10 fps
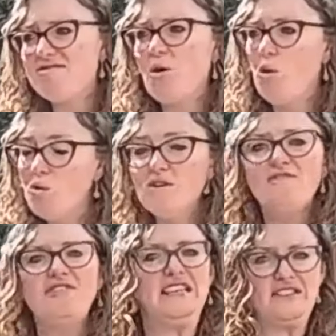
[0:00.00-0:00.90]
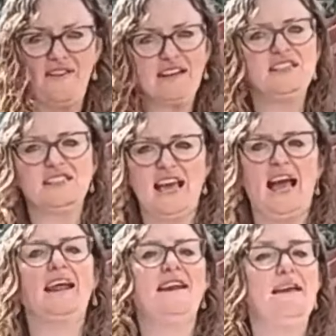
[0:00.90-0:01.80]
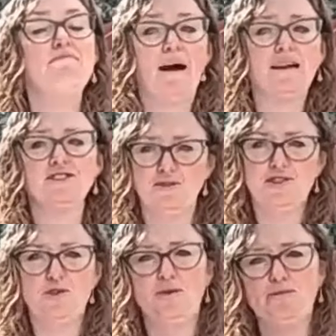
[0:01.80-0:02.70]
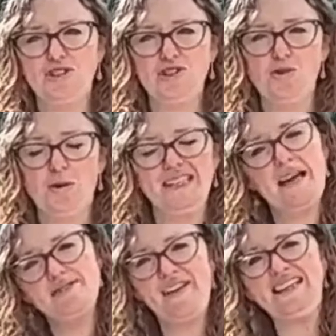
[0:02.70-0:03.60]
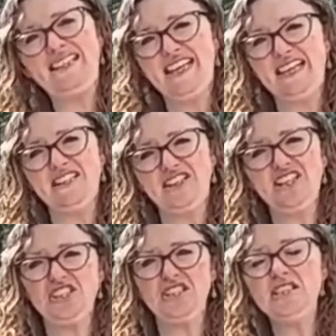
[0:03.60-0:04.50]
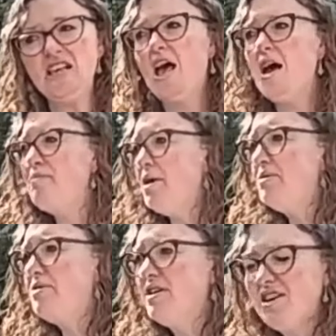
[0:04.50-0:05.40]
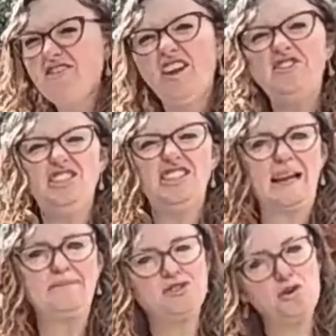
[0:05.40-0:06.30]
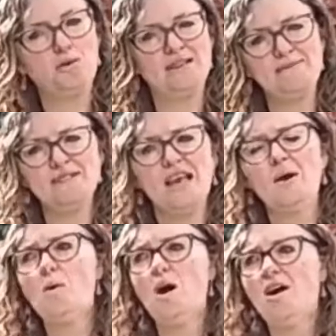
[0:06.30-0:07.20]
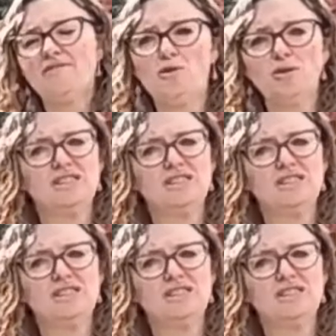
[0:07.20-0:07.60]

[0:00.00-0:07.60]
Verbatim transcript: all of these factors can impact on the soil moisture store. In terms of antecedent conditions, both, you'll have noticed Sam's storm sims were, of course,